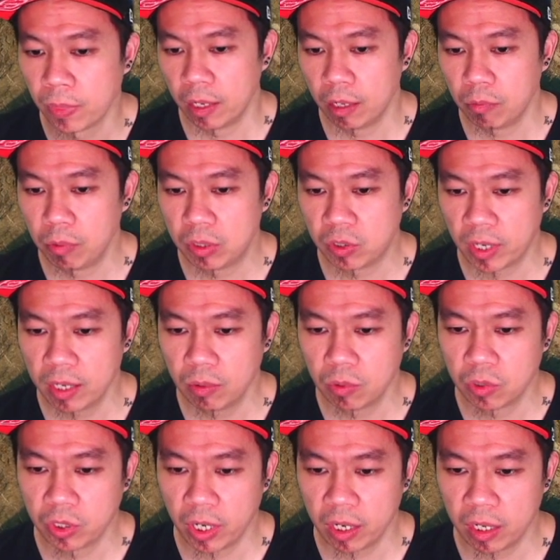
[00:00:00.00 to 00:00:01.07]
Then we try to
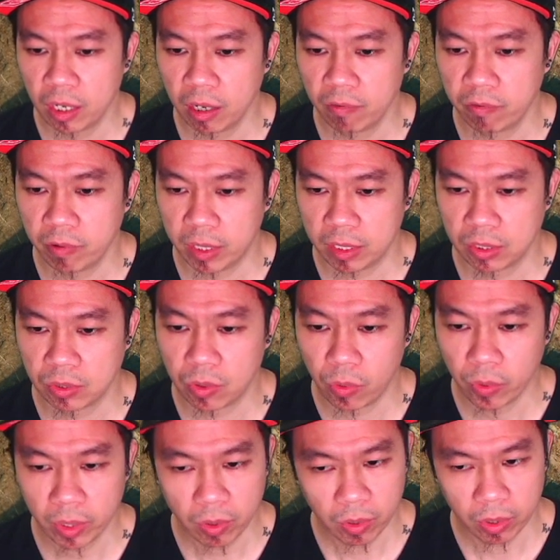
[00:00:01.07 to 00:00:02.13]
check if what's
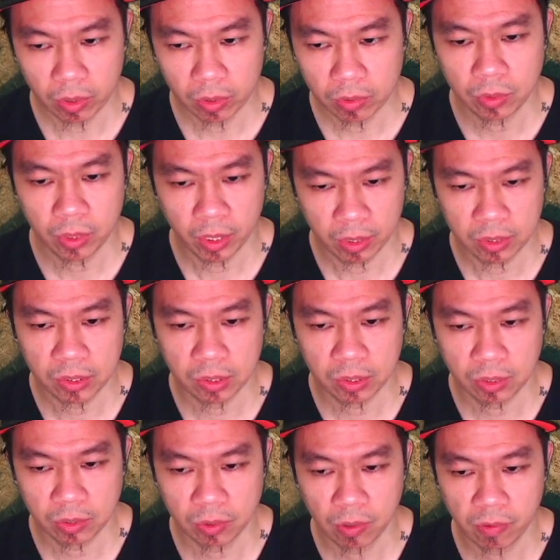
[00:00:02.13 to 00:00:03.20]
going on. Yes,
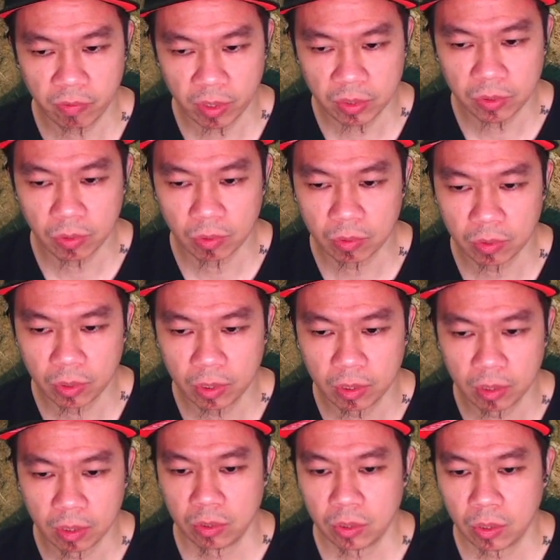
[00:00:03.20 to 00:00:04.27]
so far so good.
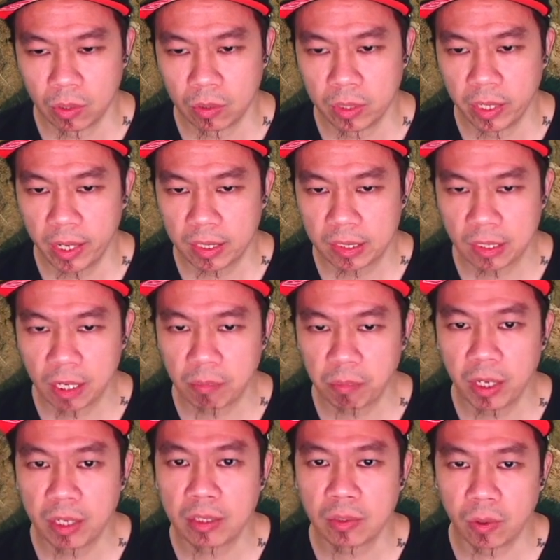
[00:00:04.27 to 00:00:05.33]
So the next step
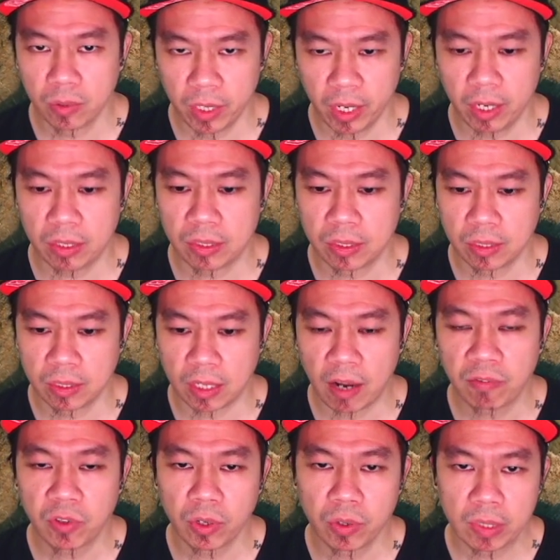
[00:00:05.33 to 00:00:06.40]
is, oh yes,
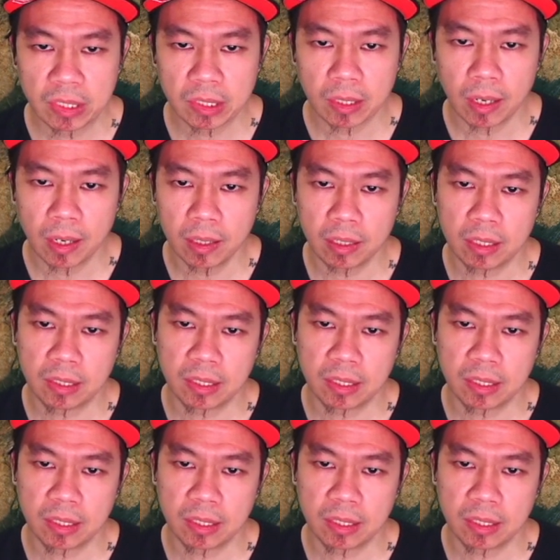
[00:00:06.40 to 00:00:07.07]
after restart, it